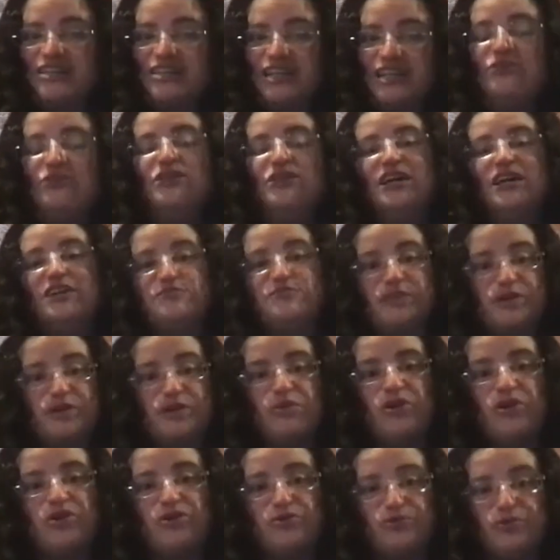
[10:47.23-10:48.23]
Now, a lot of my
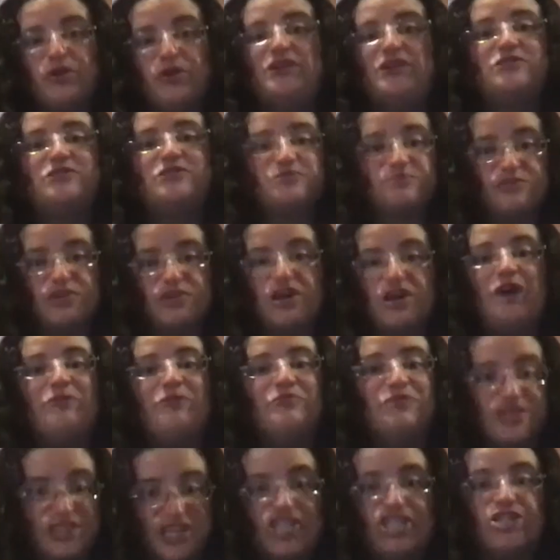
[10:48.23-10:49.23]
work was
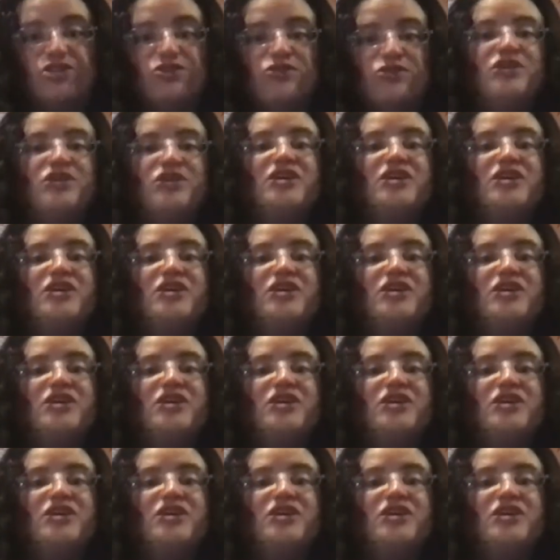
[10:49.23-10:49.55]
computational,